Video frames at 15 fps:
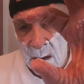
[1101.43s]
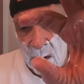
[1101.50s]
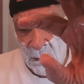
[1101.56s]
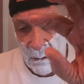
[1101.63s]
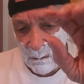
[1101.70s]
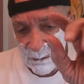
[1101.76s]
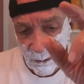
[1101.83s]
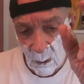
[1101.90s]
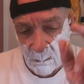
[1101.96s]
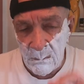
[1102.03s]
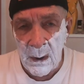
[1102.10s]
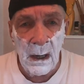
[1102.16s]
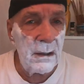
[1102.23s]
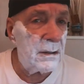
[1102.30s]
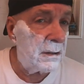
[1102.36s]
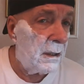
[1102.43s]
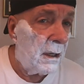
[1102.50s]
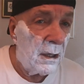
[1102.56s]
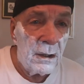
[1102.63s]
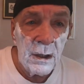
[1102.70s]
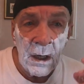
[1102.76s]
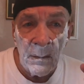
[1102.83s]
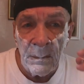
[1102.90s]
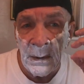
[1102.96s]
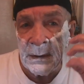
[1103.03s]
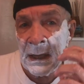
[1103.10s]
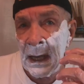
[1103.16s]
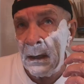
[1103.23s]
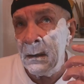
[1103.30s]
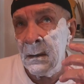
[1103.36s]
you know, soap pucks, you can put
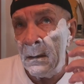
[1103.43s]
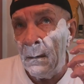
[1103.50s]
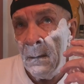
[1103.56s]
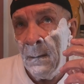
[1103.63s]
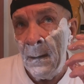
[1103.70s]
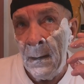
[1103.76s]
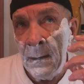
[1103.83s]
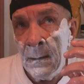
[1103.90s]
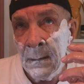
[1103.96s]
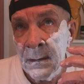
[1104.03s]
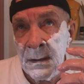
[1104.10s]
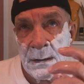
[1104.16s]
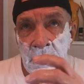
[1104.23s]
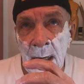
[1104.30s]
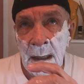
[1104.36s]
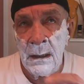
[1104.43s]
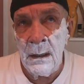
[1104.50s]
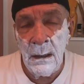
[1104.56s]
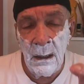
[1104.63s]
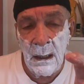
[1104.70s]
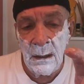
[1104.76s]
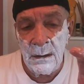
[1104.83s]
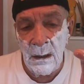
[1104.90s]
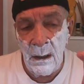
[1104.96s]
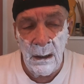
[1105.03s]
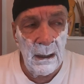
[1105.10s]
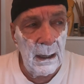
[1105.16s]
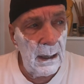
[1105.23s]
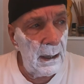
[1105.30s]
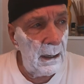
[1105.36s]
that just like the, you get
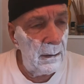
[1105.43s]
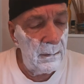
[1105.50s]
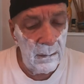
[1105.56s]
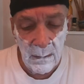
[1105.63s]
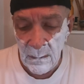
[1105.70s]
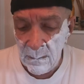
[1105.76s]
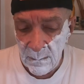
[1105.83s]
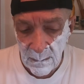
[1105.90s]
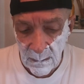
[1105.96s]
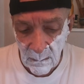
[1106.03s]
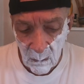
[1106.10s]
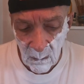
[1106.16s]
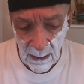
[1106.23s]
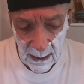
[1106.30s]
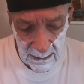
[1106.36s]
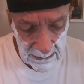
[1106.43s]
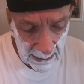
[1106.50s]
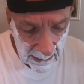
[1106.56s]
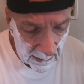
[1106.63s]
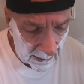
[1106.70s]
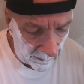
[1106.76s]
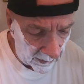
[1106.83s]
the. Uh, hold on a second.